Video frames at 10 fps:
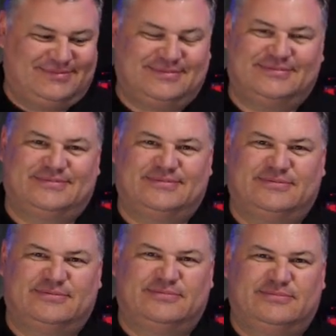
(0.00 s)

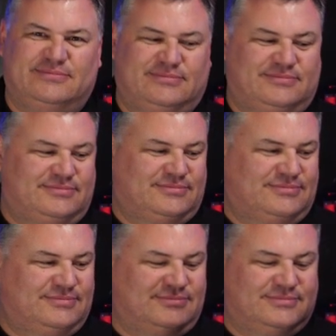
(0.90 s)

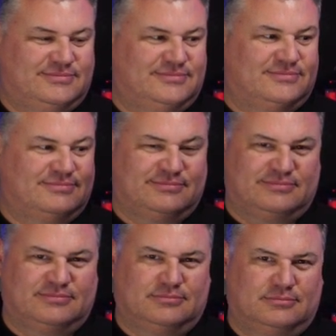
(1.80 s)

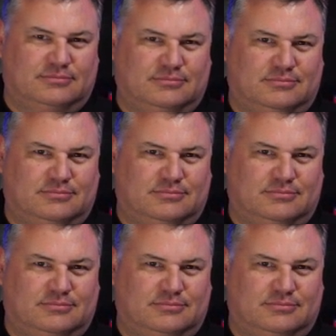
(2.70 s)
(not speaking)